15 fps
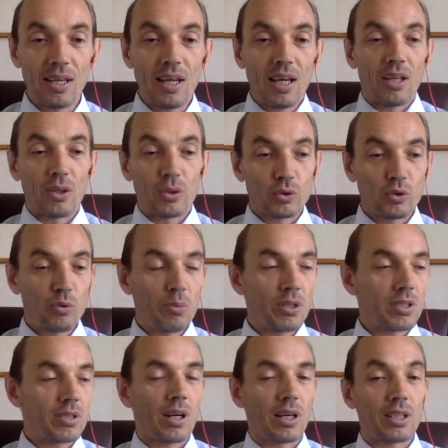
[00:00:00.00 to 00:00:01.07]
Nozumi
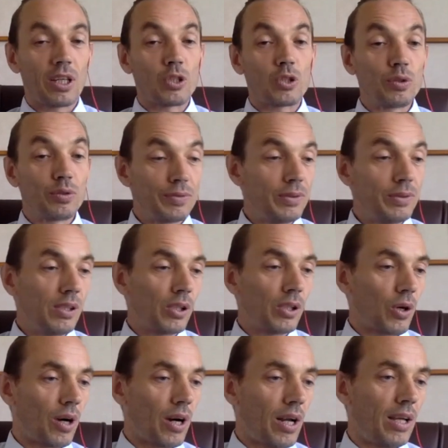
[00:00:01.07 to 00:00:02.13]
started to feel
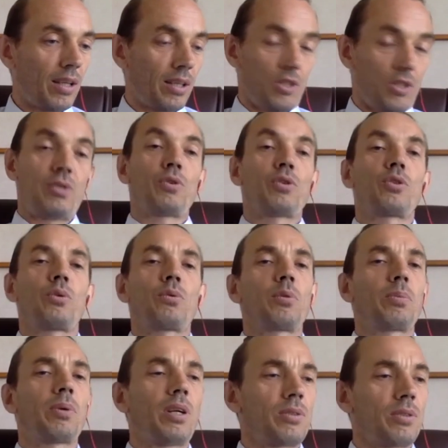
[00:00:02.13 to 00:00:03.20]
her hand, and she was so surprised.